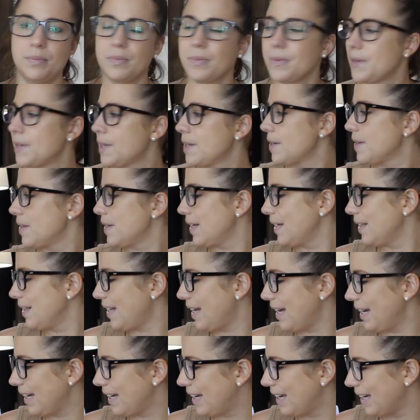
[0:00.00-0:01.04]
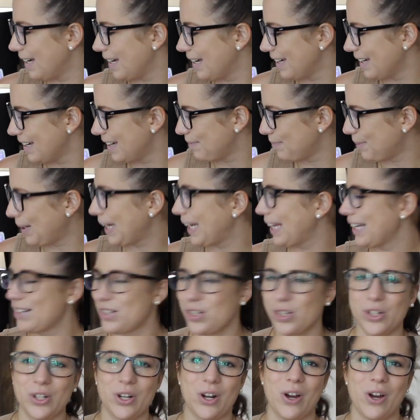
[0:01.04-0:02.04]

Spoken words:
so see, like, my kids are